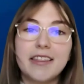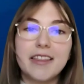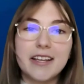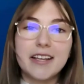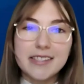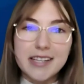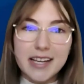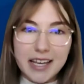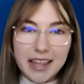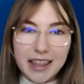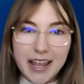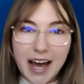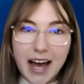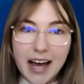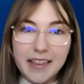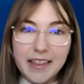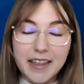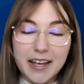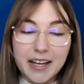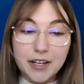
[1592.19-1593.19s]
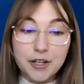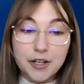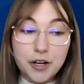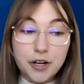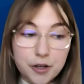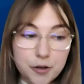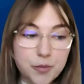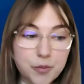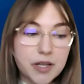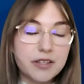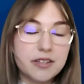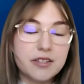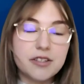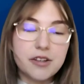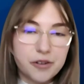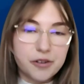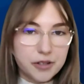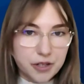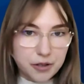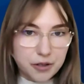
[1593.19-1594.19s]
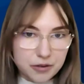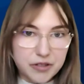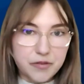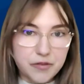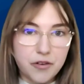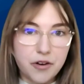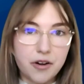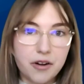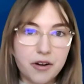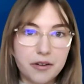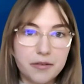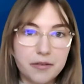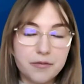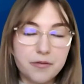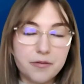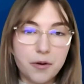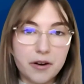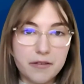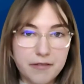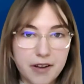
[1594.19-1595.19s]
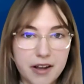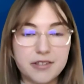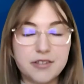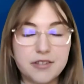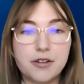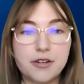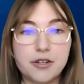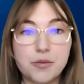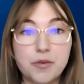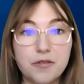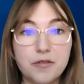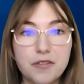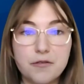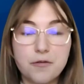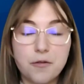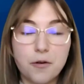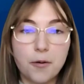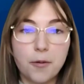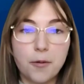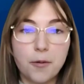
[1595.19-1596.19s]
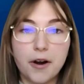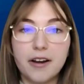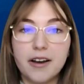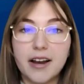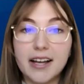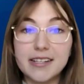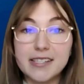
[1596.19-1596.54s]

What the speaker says: things like that, that could be so useful for investors moving forward.